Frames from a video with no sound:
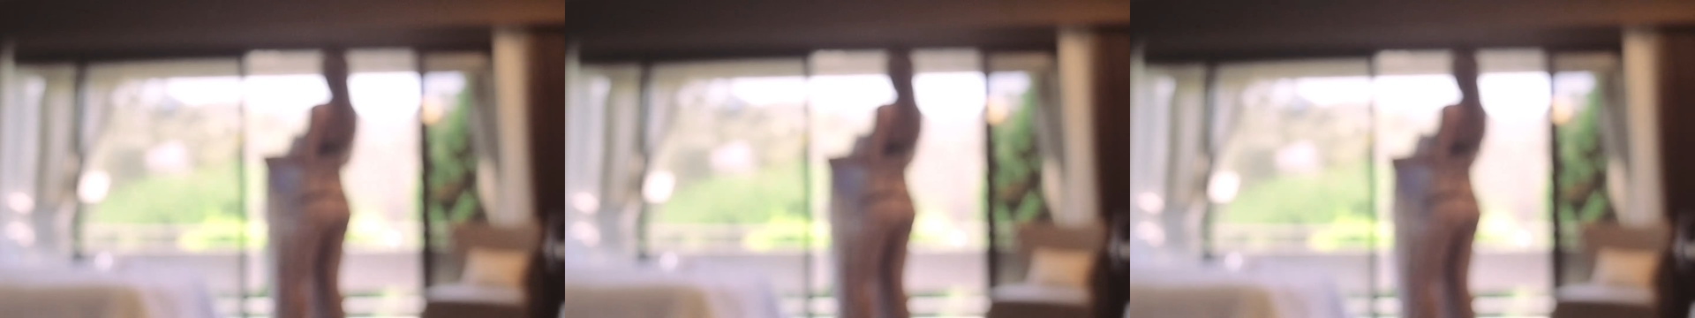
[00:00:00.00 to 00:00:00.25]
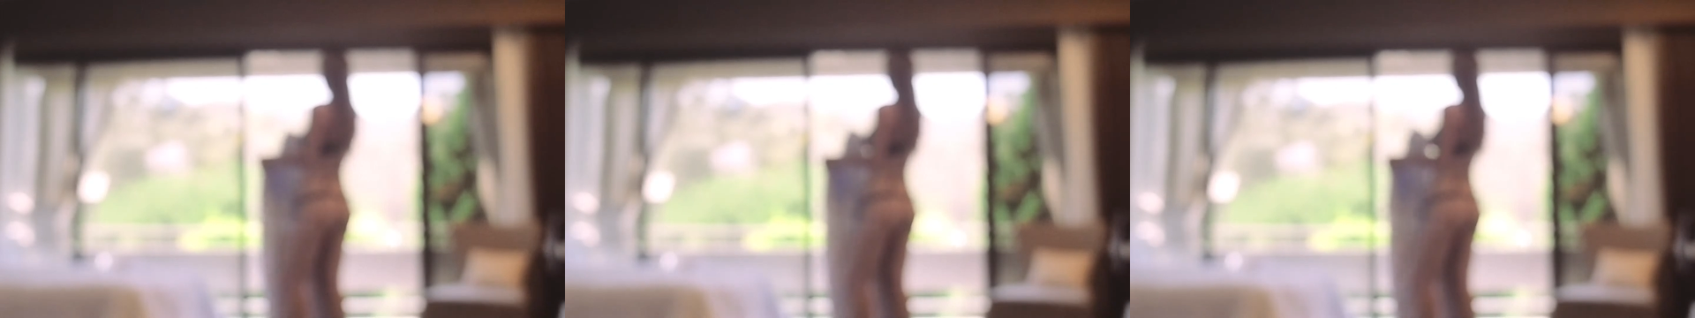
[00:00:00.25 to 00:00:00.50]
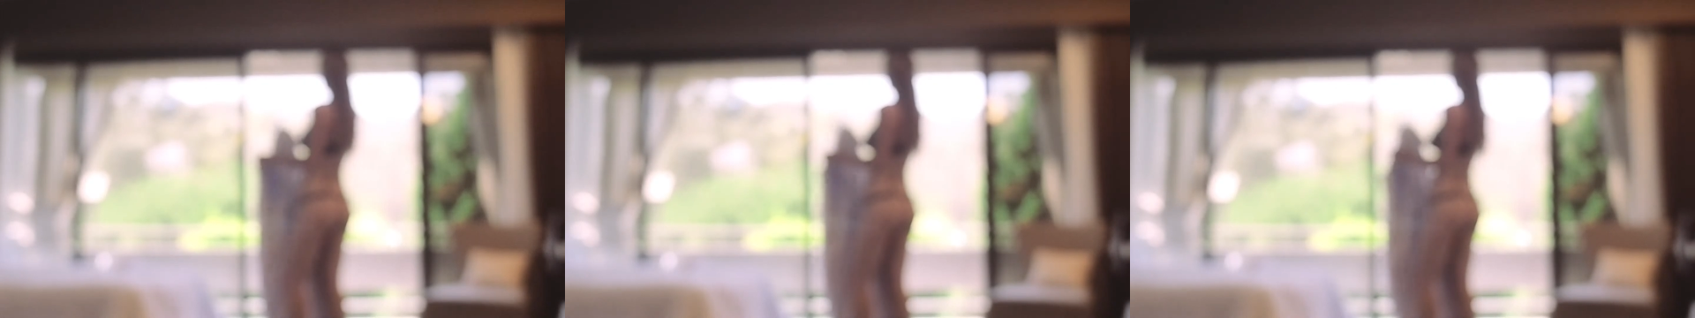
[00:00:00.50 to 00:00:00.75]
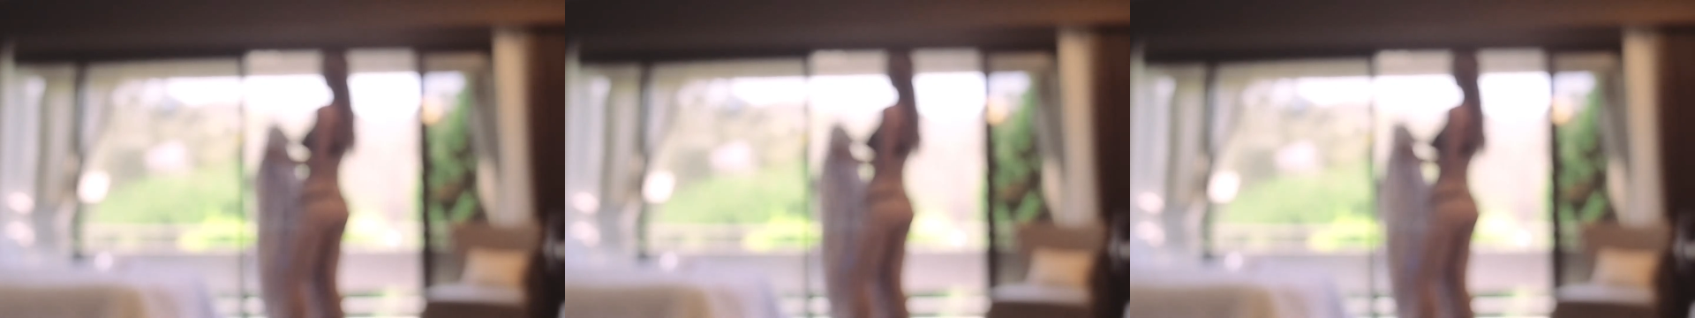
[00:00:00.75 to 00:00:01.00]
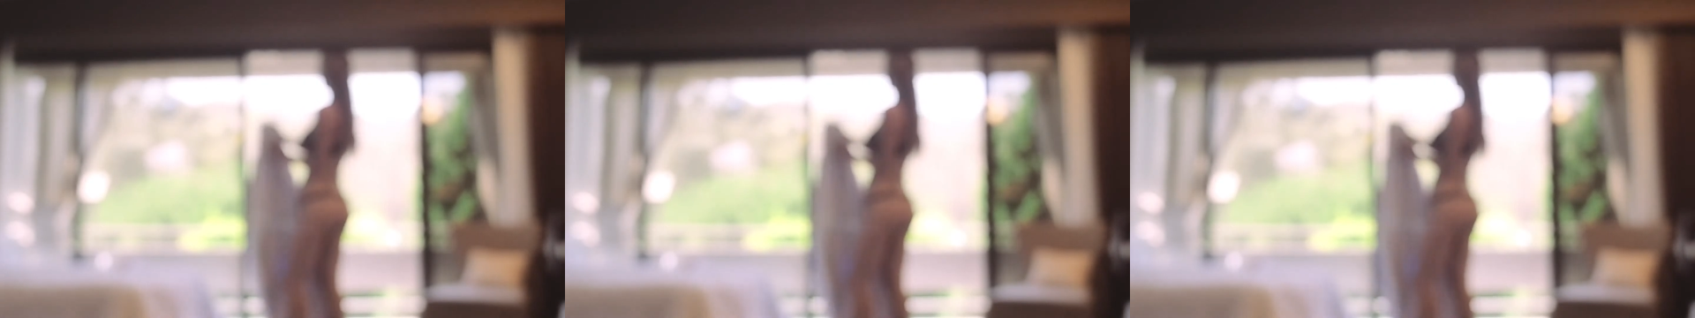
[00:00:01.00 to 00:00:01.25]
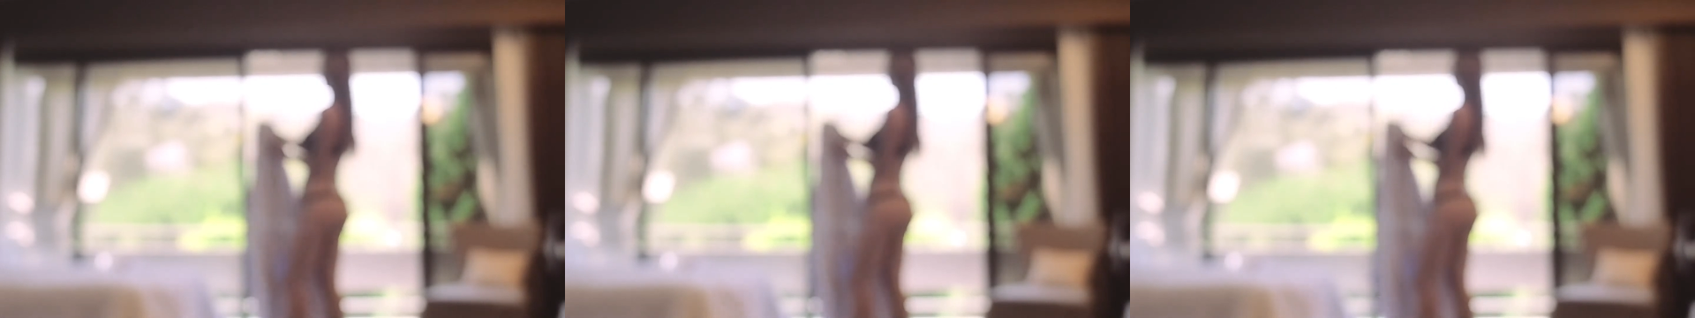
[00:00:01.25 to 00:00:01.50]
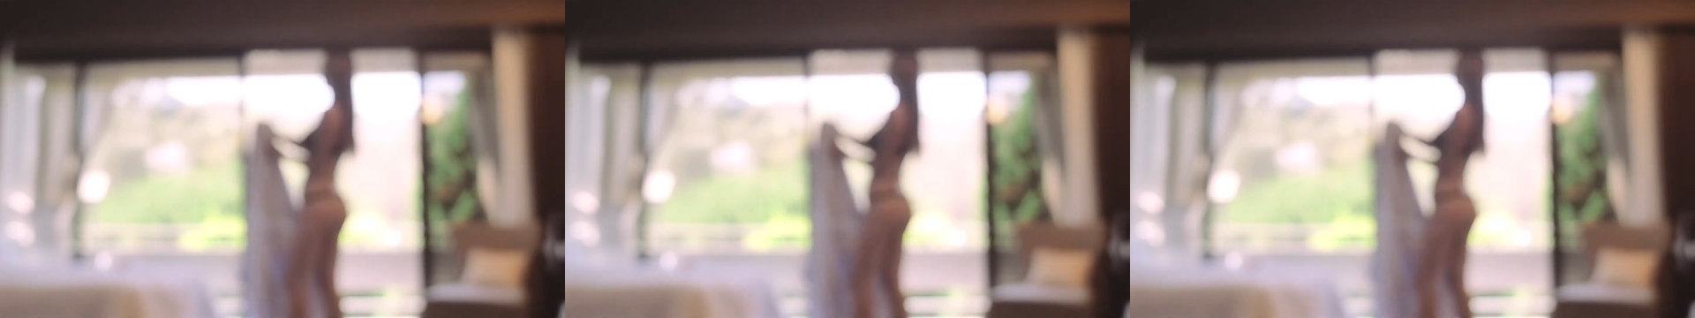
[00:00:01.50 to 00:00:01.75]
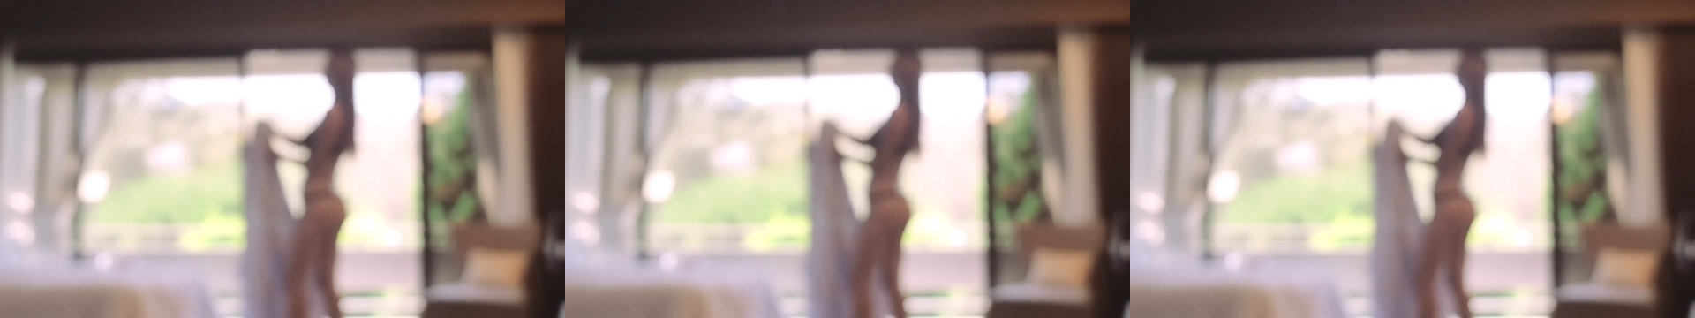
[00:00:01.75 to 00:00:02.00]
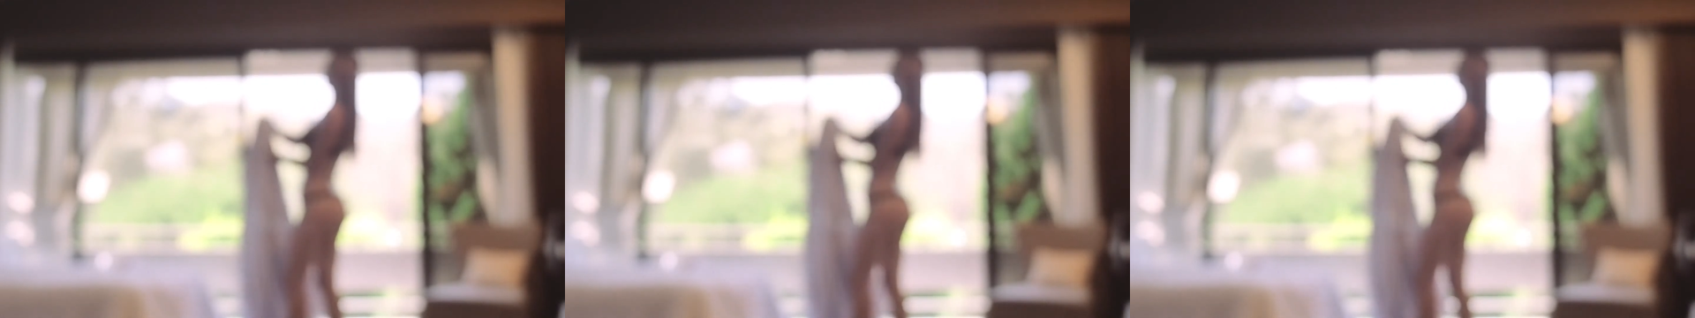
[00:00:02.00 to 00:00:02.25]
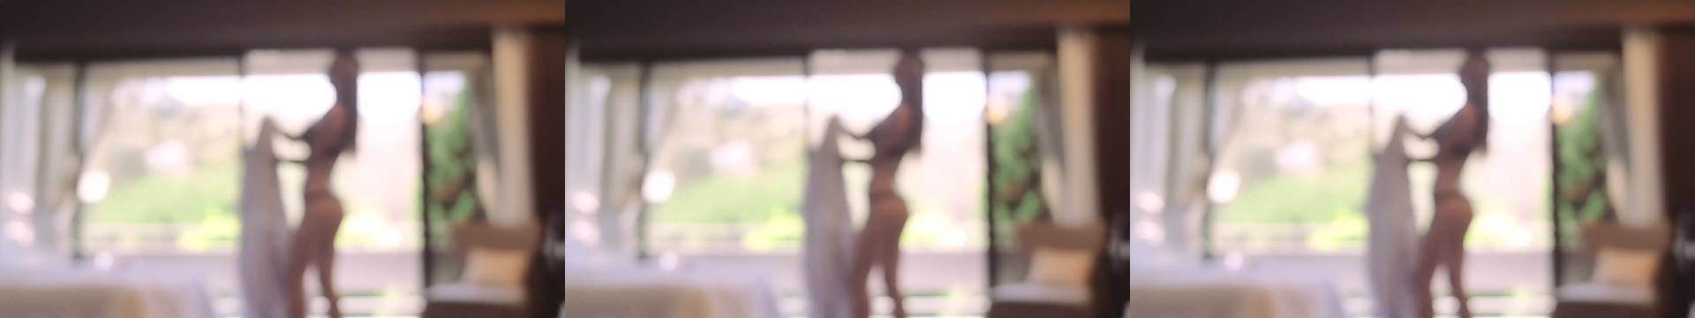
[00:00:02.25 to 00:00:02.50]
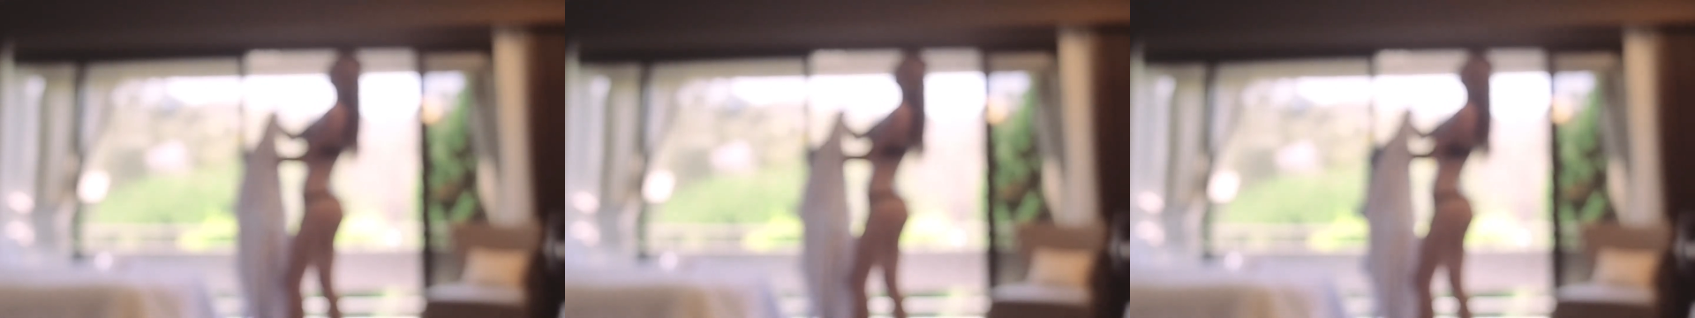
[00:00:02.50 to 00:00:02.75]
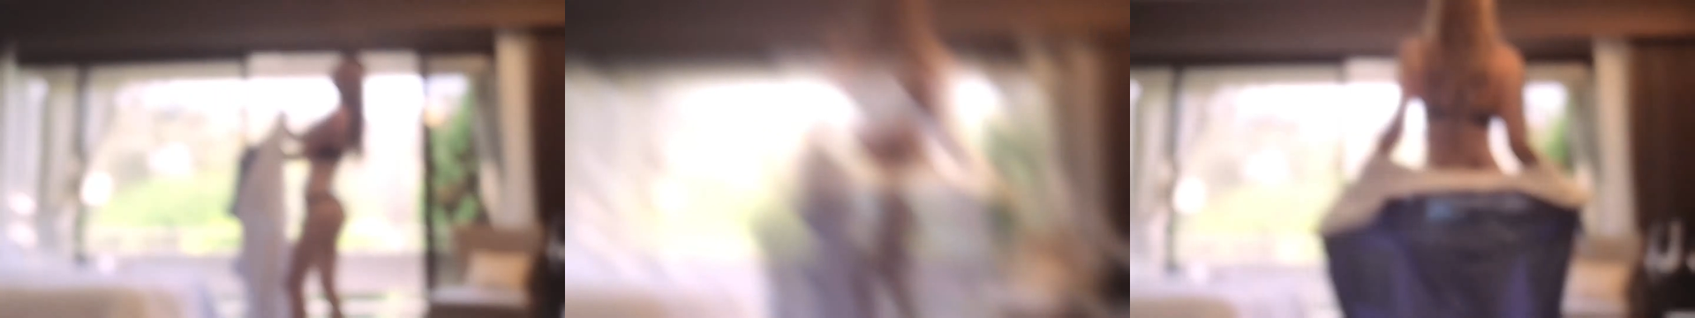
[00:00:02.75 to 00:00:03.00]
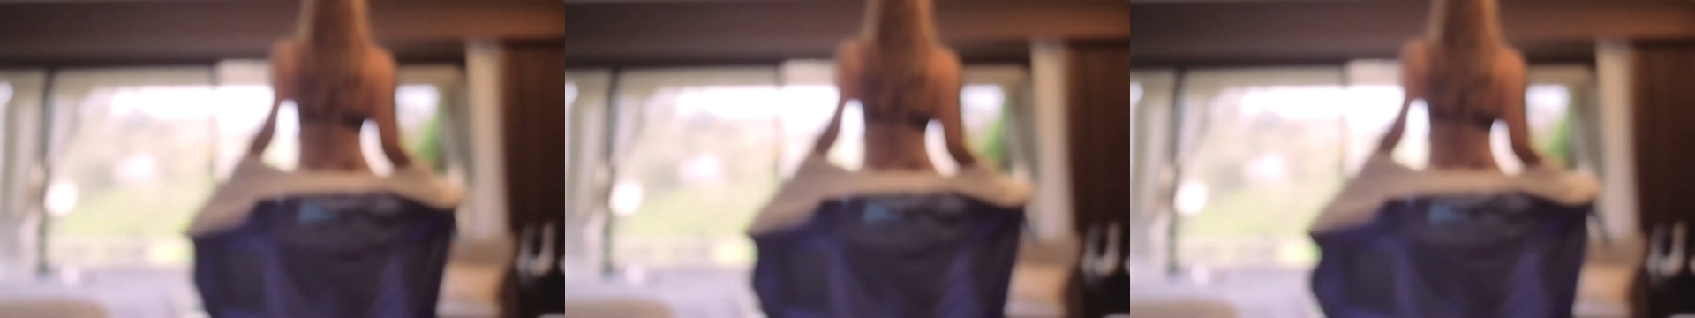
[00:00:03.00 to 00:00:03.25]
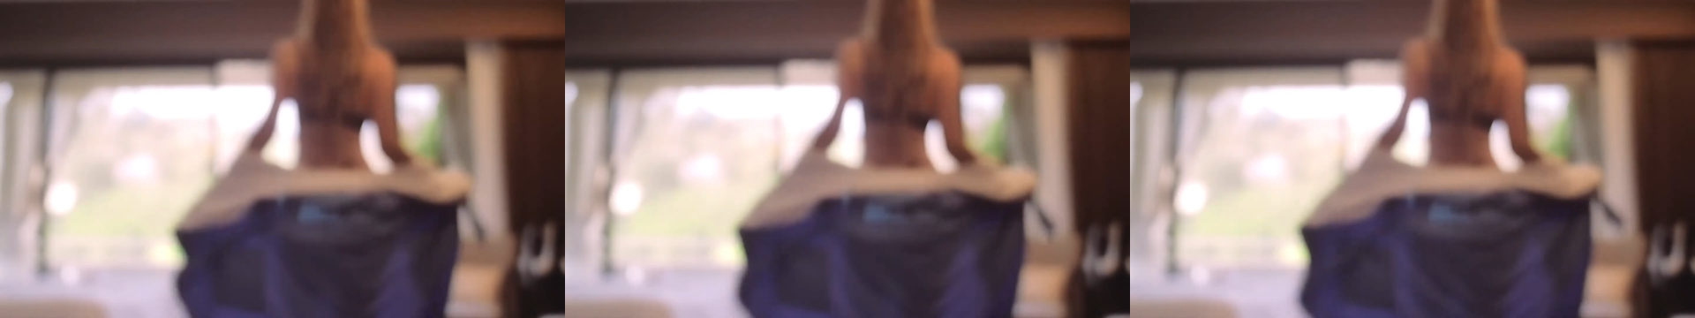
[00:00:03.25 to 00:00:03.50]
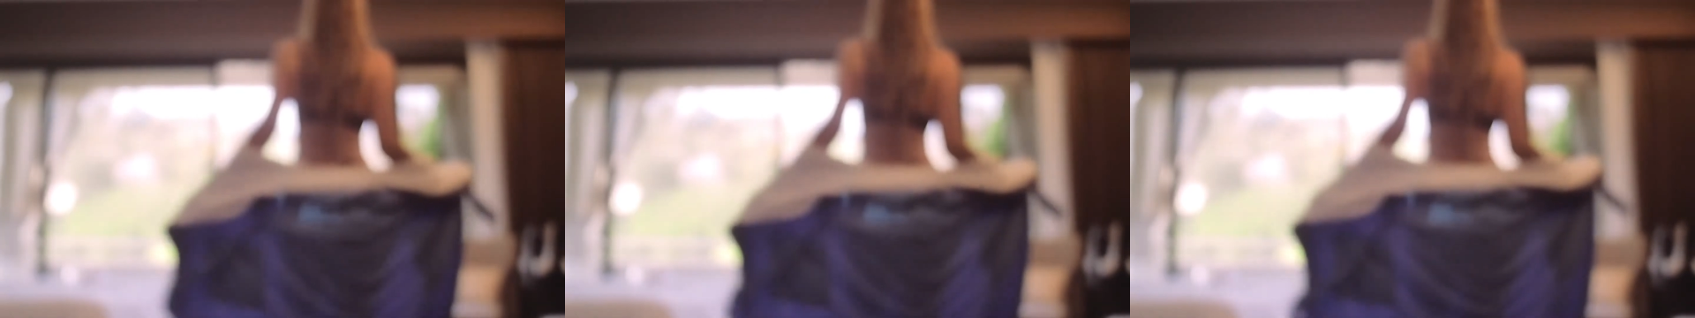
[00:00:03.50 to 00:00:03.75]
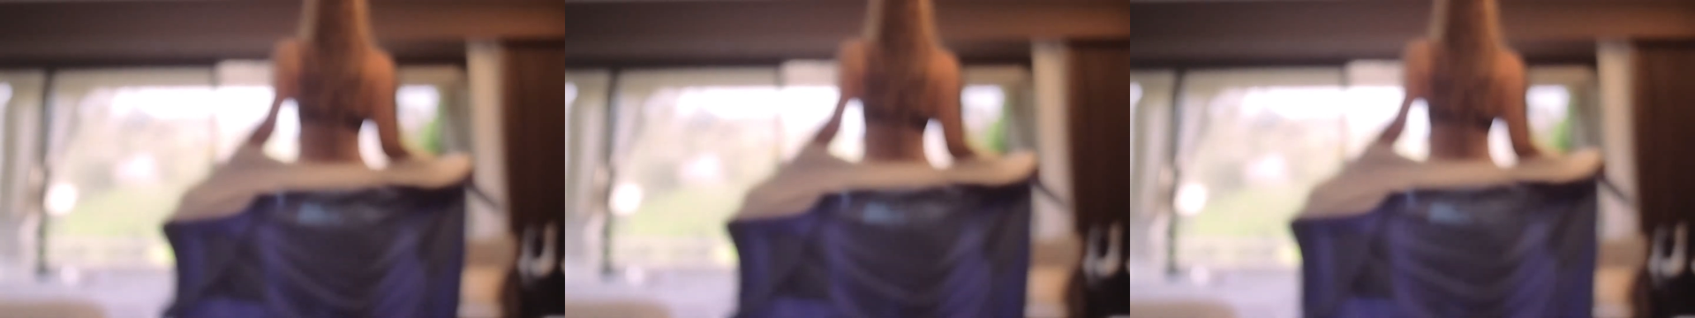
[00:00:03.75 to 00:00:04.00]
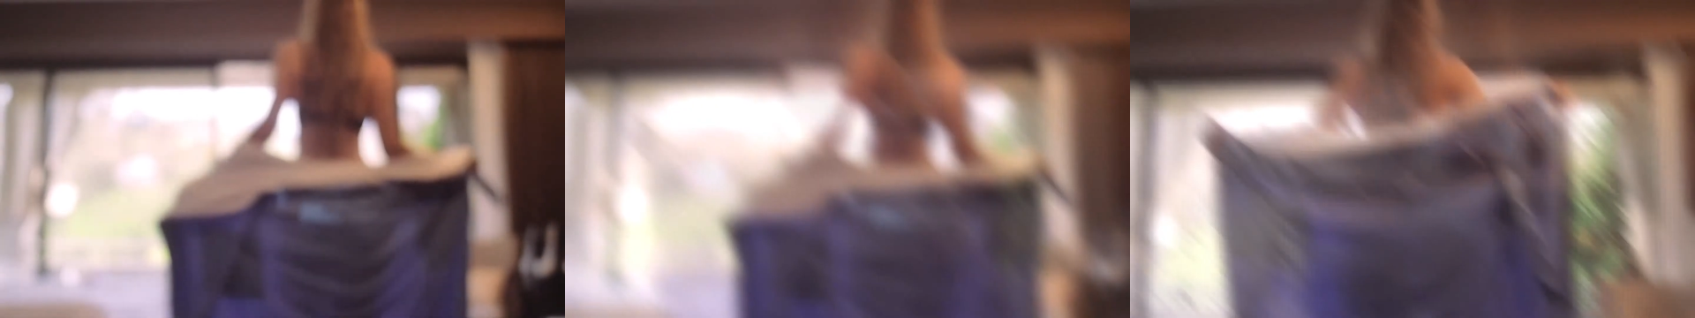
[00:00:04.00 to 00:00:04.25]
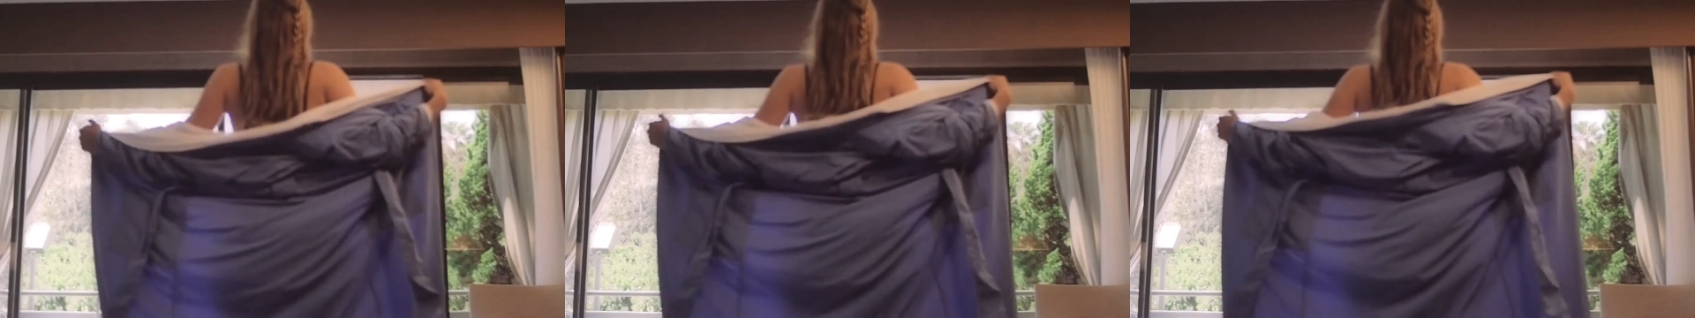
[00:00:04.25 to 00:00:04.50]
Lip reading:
Nobody's mouth can be seen.